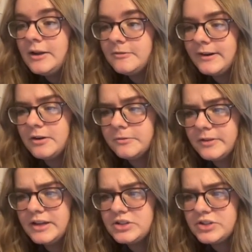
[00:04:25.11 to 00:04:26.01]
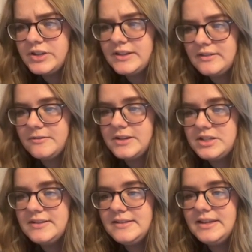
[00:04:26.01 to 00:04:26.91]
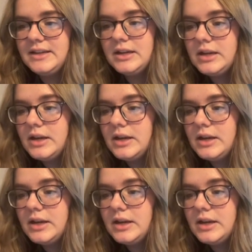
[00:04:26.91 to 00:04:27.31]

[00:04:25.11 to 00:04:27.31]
varipharyngeal insufficiency.